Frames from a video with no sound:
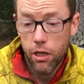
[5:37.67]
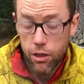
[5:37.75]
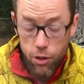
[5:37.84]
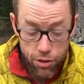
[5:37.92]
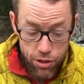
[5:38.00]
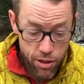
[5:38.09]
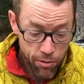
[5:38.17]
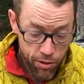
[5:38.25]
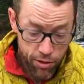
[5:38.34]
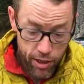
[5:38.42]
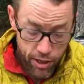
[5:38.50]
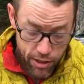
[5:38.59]
Those are some of the
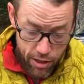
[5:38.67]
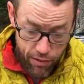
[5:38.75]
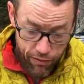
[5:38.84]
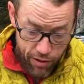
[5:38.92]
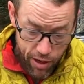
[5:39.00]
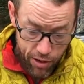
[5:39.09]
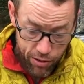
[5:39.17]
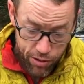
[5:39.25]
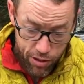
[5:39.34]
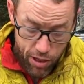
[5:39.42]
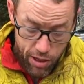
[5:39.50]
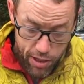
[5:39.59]
things that I found
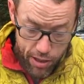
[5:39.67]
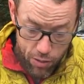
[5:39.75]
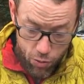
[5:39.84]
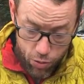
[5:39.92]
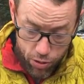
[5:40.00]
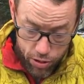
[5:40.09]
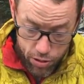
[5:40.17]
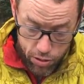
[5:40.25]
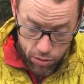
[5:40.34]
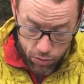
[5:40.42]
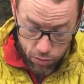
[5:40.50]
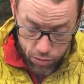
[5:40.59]
were
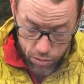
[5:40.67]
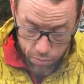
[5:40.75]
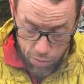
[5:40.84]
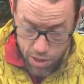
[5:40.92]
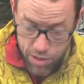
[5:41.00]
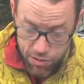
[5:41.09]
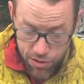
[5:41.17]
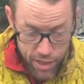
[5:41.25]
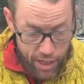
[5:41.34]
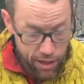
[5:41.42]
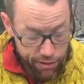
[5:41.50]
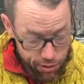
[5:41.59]
positives and
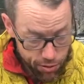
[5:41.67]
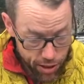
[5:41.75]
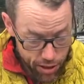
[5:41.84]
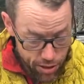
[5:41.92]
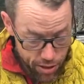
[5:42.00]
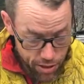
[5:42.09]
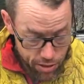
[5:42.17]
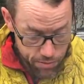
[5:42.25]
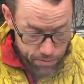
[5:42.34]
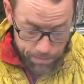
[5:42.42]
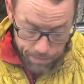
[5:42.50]
negatives with this system.